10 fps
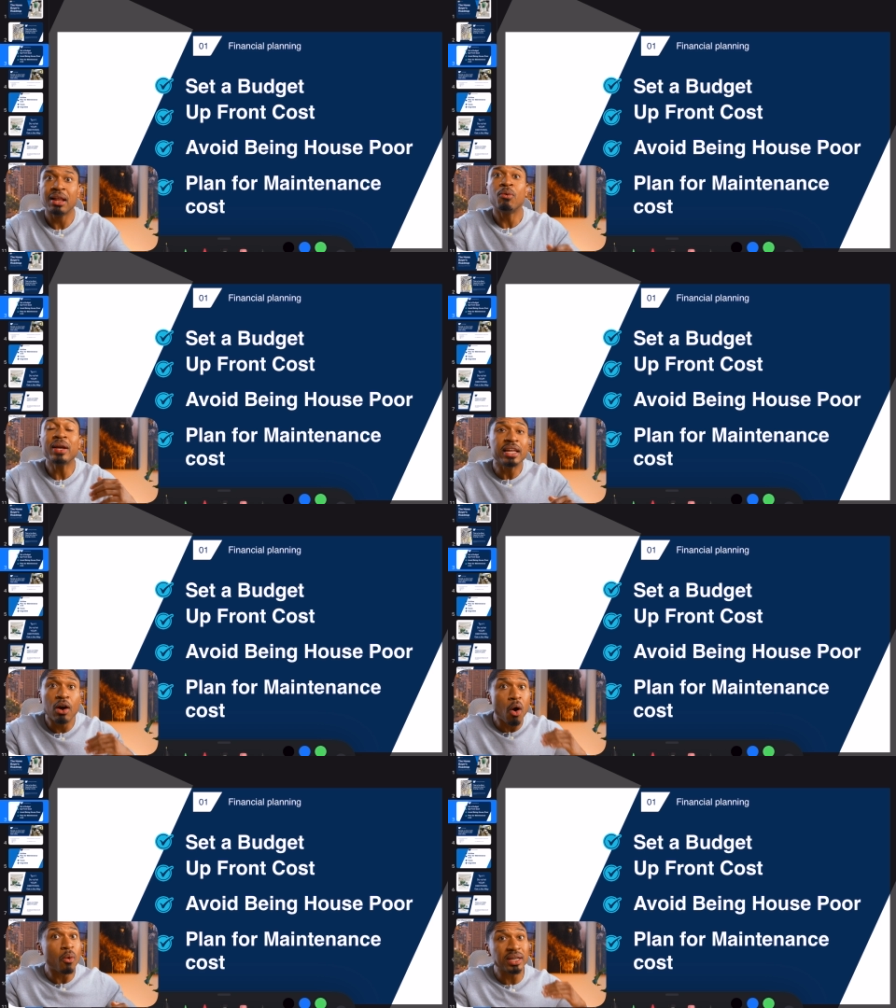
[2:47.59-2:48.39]
We can
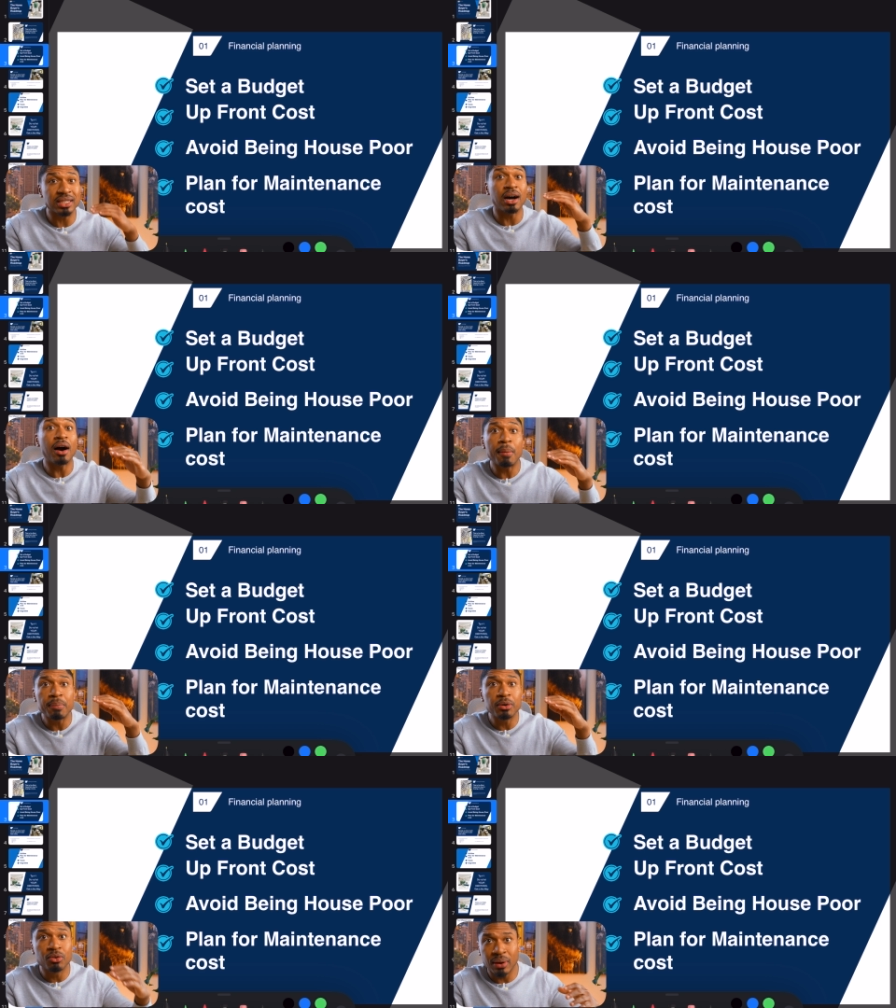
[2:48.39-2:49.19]
always
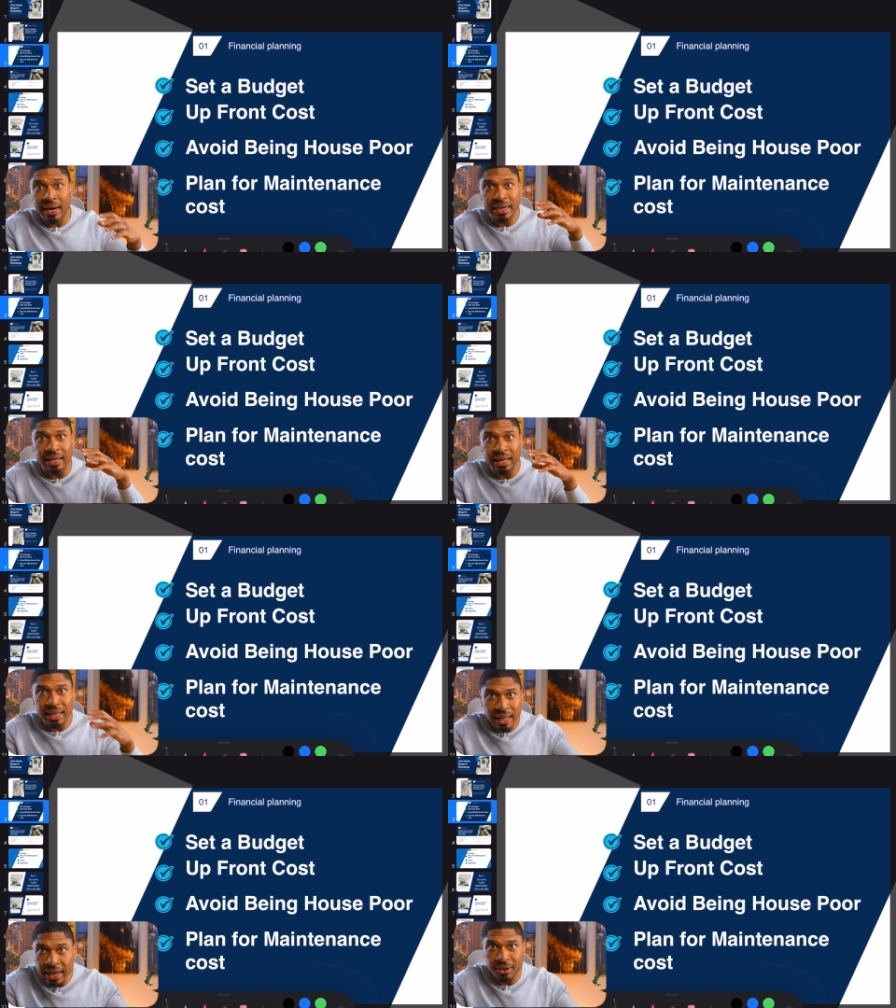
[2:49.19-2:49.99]
upgrade
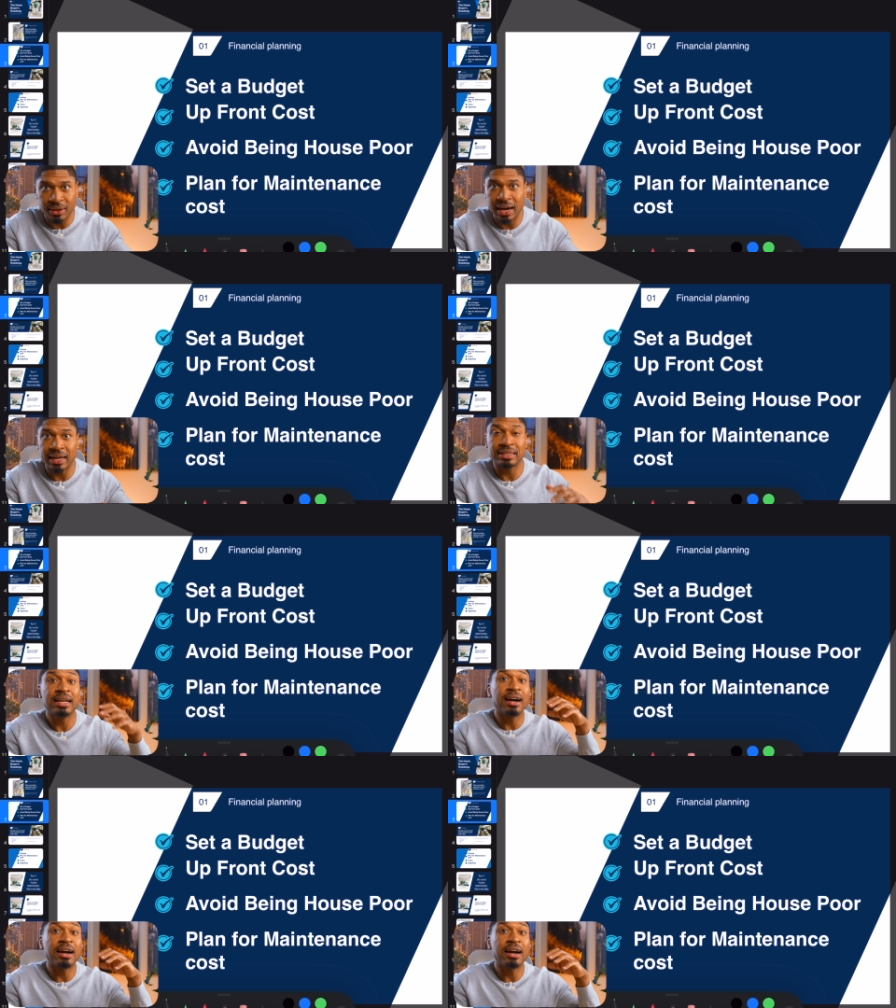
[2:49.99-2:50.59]
later, guys.